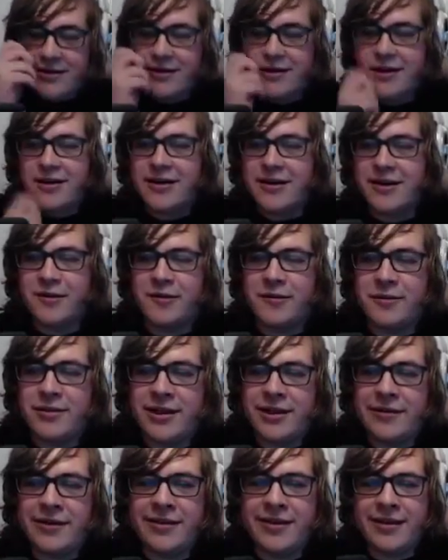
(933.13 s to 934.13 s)
Alright, so
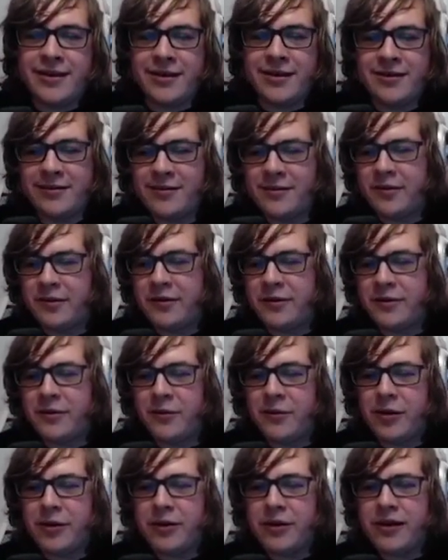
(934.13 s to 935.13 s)
now we have that. So
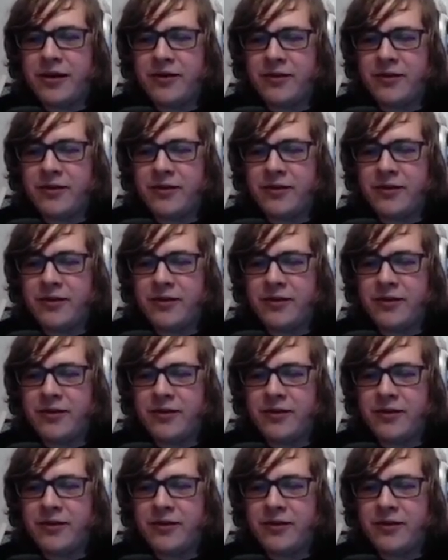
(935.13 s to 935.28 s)
one thing